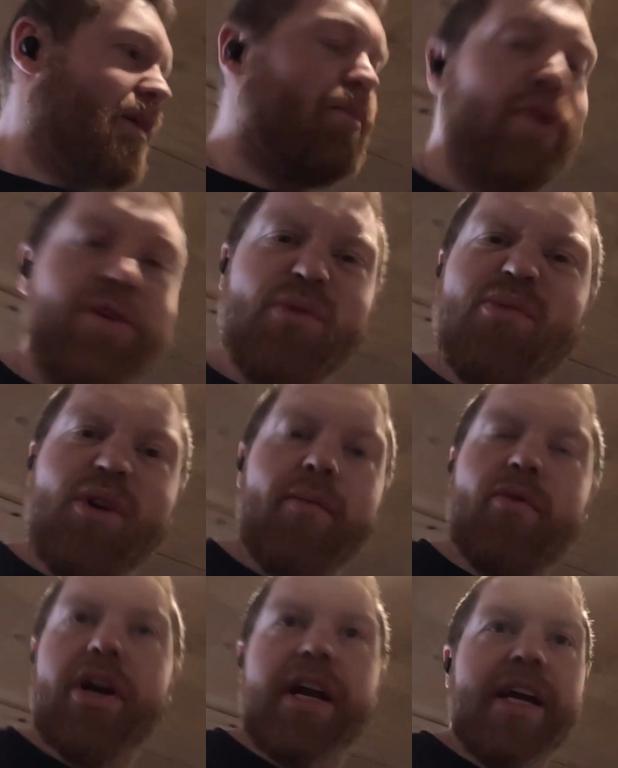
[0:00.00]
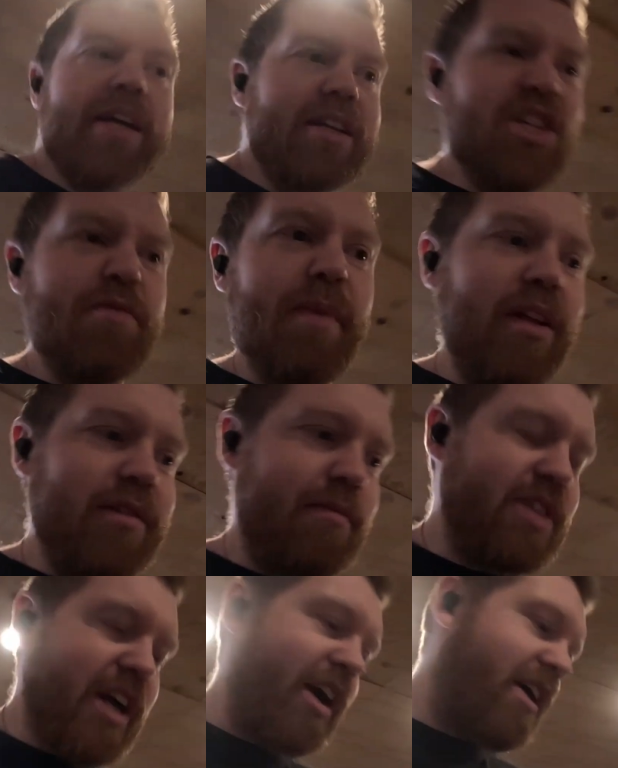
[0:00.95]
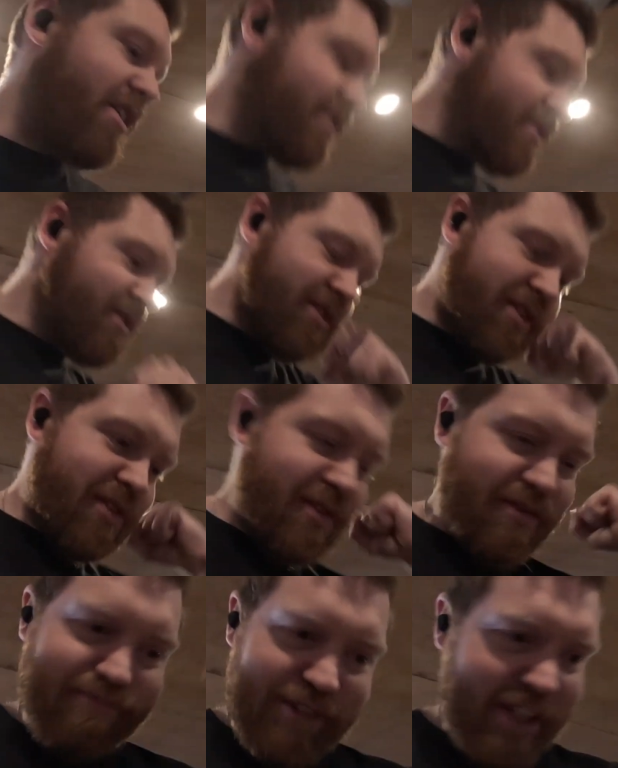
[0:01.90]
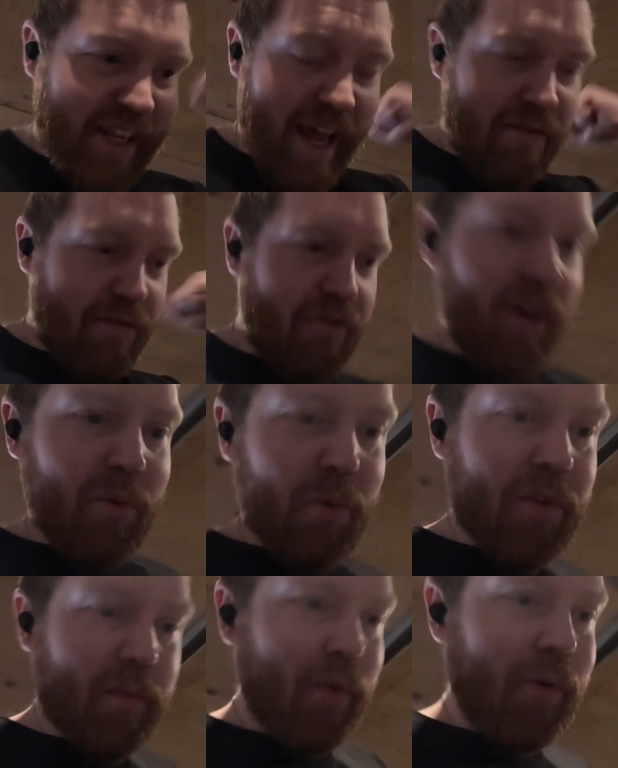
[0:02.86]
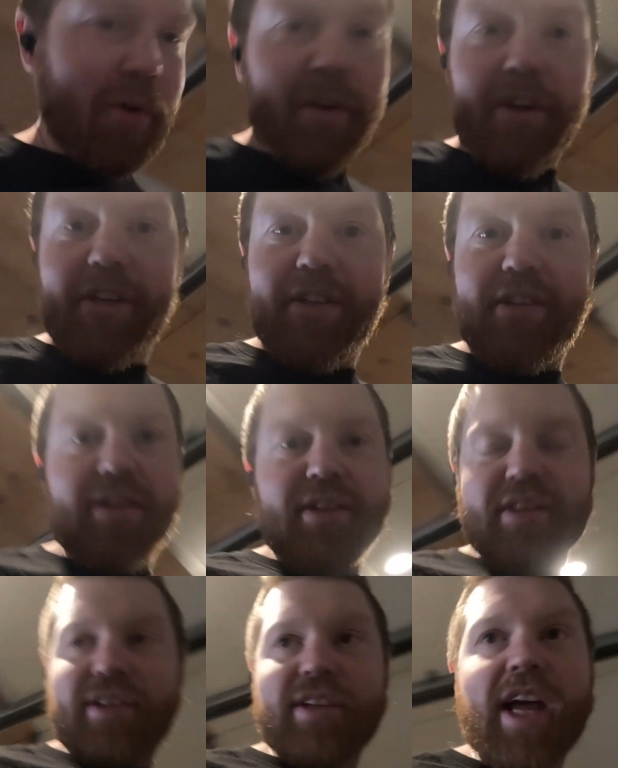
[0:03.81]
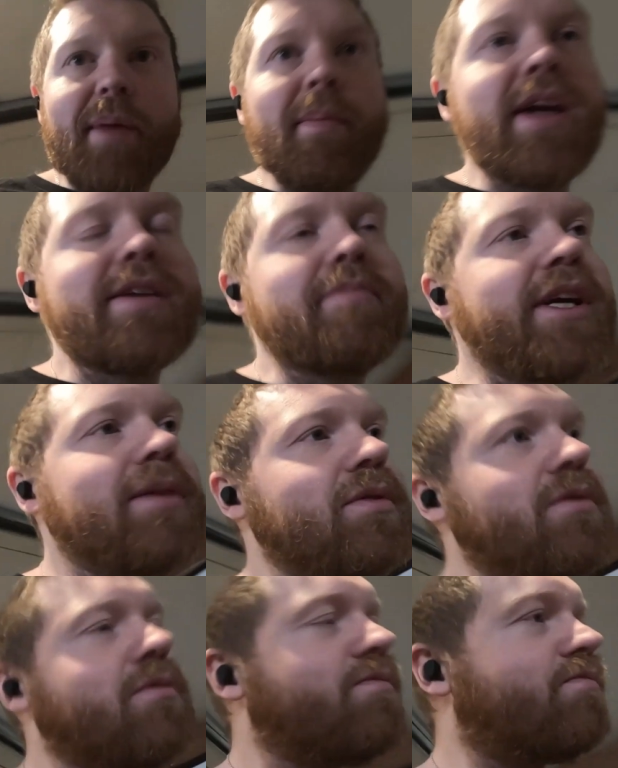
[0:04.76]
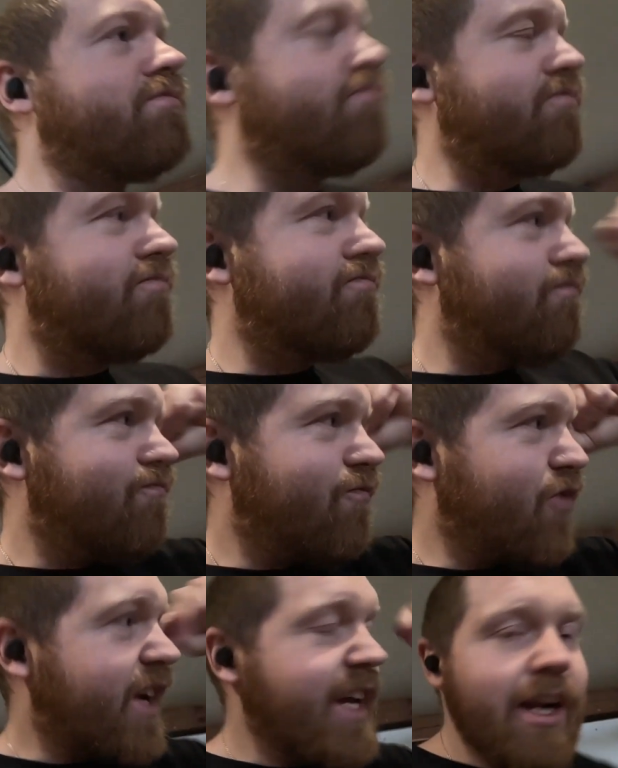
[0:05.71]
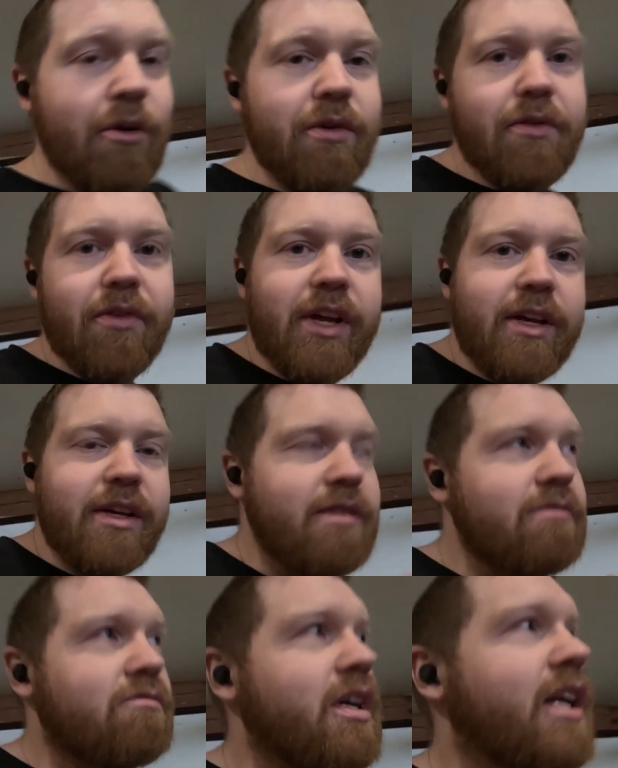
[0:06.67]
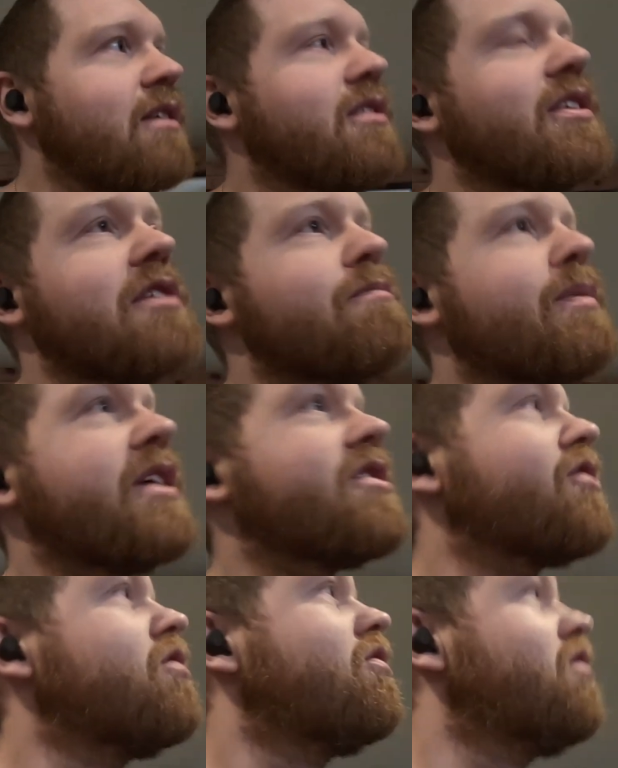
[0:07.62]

Burn some rubber again, smell some tires, just have fun with the boys, like-minded people, forget everything else that's pissing you